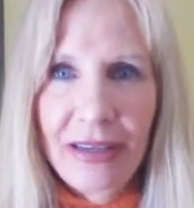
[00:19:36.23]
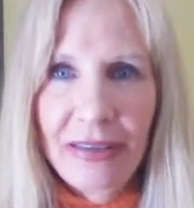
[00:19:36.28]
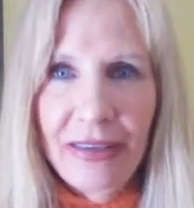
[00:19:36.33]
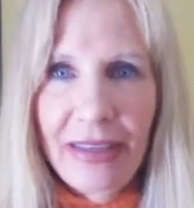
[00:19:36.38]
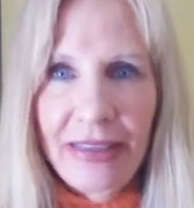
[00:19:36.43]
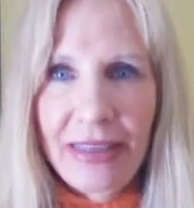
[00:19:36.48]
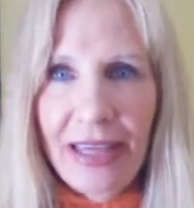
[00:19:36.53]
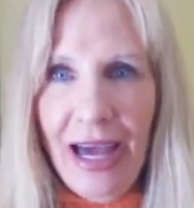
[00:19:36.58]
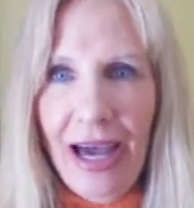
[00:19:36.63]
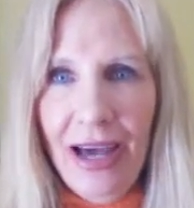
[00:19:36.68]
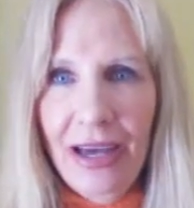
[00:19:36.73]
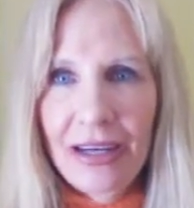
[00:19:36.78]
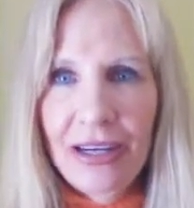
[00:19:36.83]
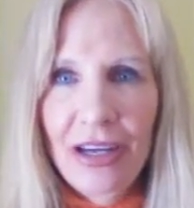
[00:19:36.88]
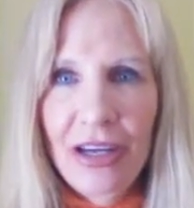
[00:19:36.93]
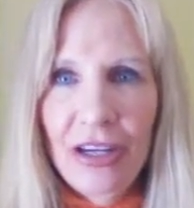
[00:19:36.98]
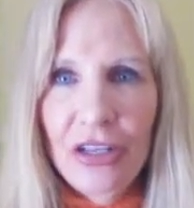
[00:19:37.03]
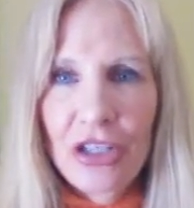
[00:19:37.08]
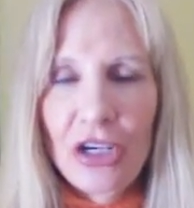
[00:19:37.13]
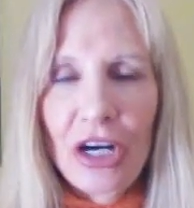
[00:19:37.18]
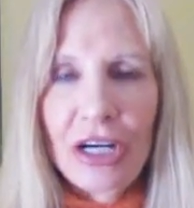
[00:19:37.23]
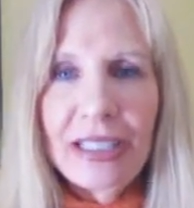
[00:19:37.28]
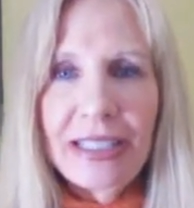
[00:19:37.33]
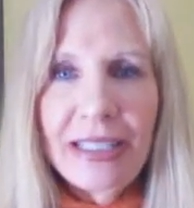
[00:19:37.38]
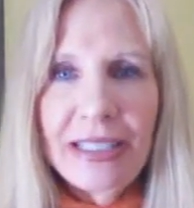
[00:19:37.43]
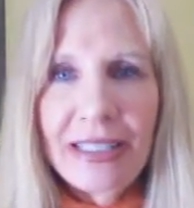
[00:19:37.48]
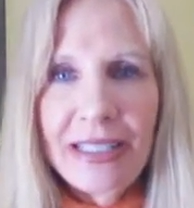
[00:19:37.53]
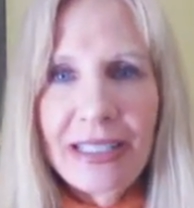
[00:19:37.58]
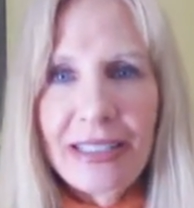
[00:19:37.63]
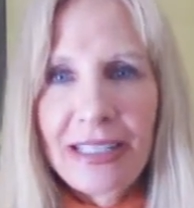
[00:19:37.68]
that
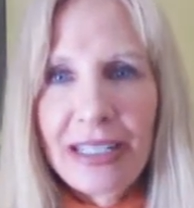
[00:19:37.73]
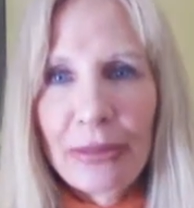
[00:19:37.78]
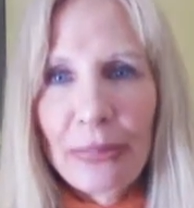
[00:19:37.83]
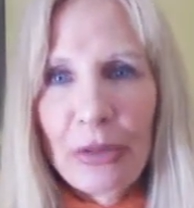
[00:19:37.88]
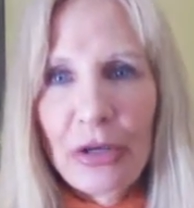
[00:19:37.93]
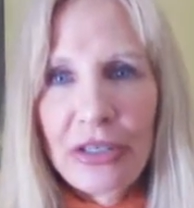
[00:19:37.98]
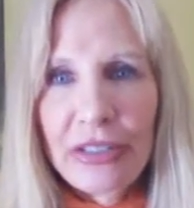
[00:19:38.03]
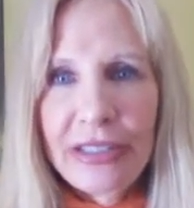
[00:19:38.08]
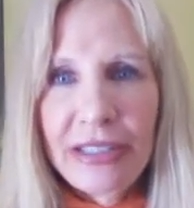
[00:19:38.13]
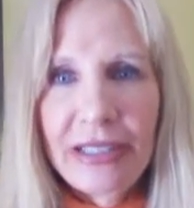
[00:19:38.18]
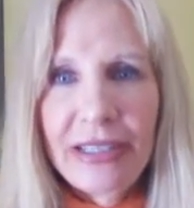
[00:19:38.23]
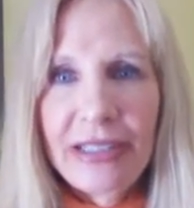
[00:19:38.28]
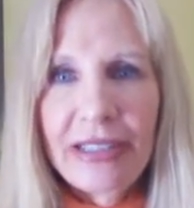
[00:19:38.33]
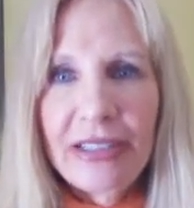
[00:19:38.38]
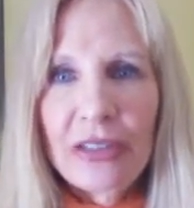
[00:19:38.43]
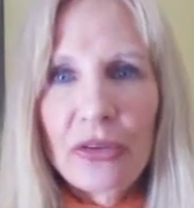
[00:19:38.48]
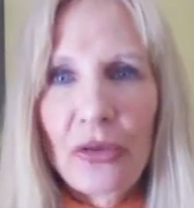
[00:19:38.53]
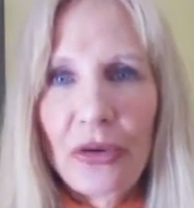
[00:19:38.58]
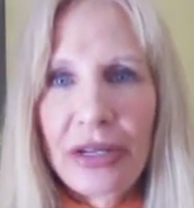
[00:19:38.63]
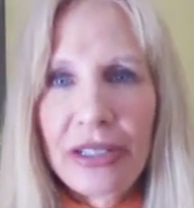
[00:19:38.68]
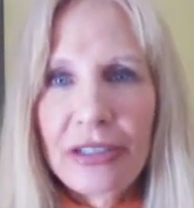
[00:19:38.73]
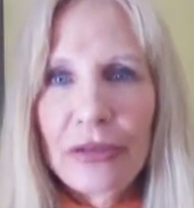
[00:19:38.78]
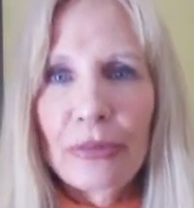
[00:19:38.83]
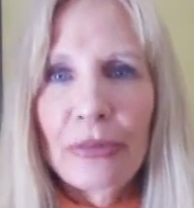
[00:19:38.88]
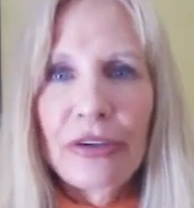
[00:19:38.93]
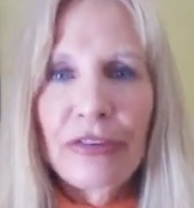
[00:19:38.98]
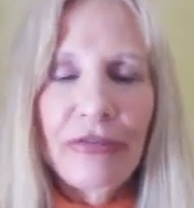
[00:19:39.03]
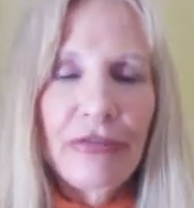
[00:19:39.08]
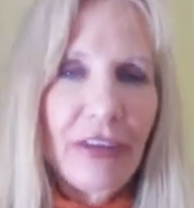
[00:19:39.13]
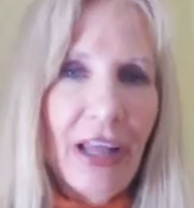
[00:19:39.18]
narcissistic person is going to
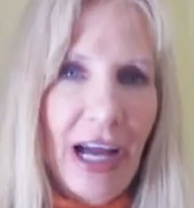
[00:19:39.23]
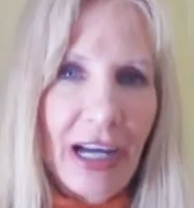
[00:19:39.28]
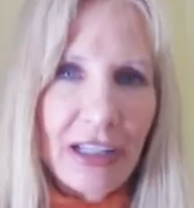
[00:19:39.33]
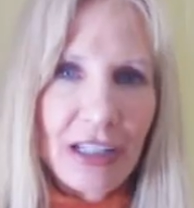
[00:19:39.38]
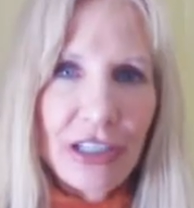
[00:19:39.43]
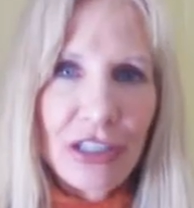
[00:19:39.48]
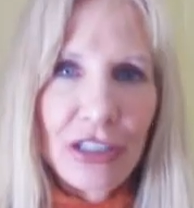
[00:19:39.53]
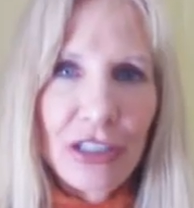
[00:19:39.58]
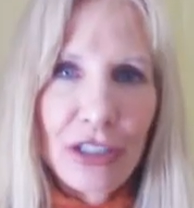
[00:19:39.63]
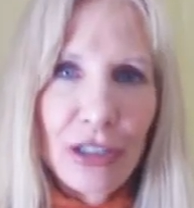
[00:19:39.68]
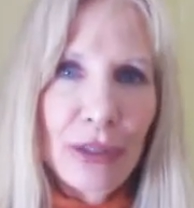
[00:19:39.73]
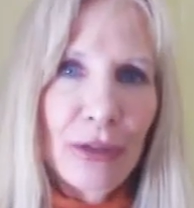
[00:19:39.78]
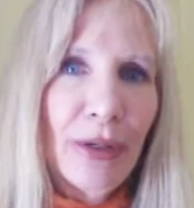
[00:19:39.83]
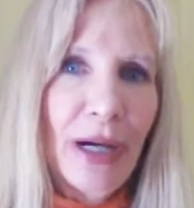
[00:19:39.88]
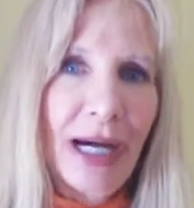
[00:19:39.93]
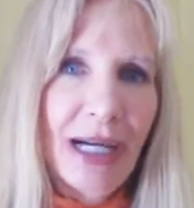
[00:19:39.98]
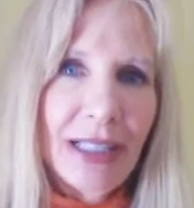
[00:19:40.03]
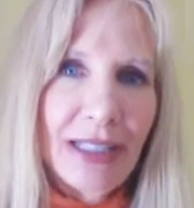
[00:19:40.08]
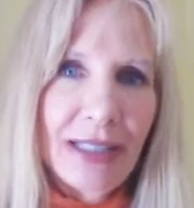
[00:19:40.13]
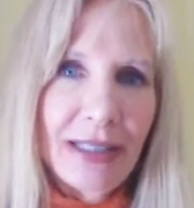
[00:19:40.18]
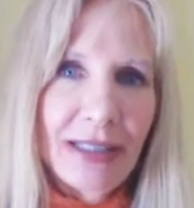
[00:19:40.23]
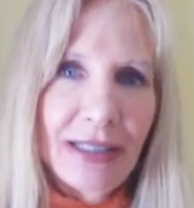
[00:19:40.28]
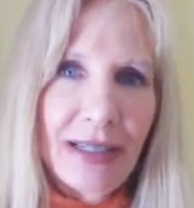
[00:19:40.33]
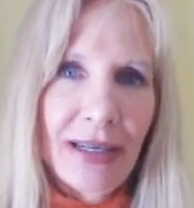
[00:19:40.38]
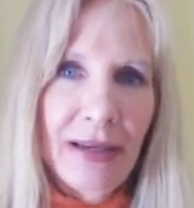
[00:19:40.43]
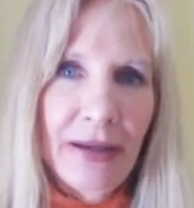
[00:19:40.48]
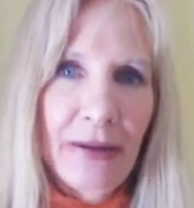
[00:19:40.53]
reflect to us.